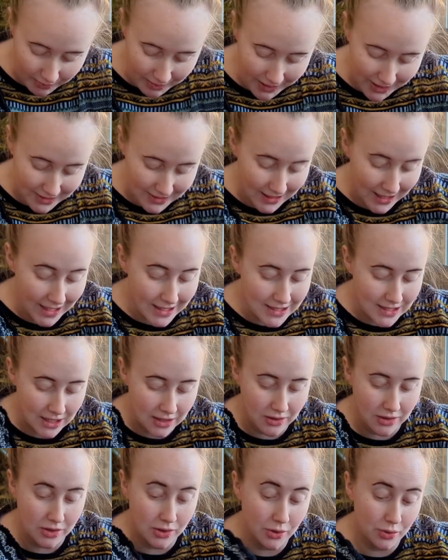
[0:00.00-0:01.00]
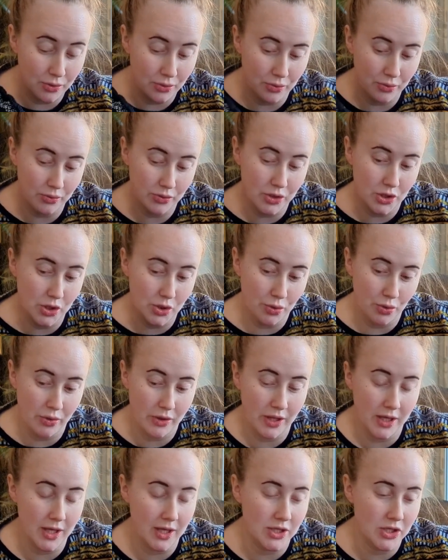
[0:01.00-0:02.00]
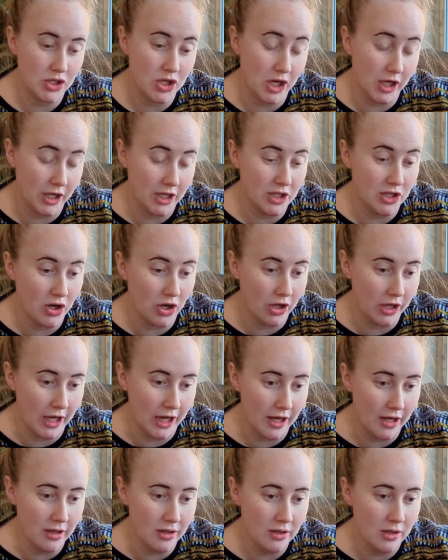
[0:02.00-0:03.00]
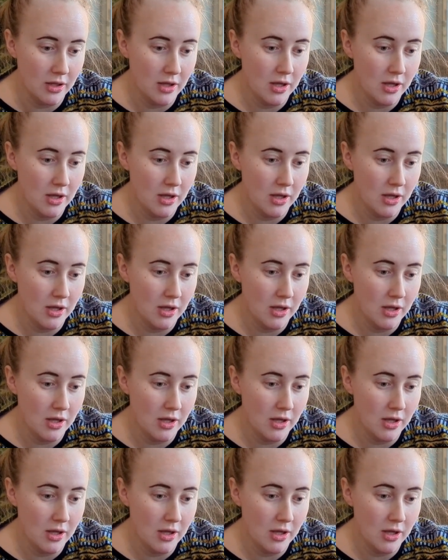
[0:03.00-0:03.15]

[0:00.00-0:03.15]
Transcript: because I did do the Chunky Dahlia